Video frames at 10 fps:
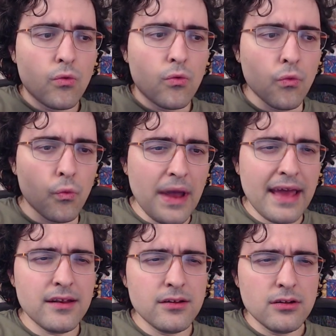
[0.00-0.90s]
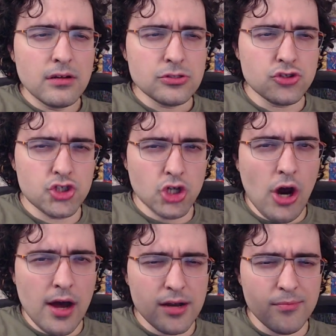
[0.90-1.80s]
when
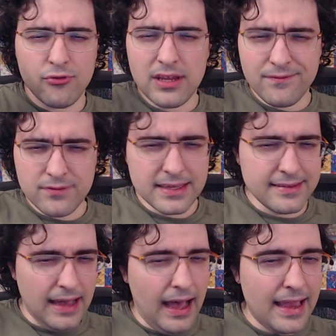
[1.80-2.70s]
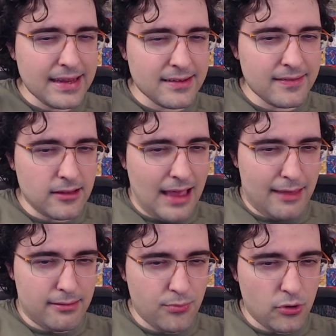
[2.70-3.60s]
John briefly died in the
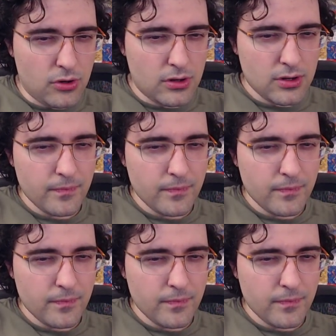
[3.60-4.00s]
last book.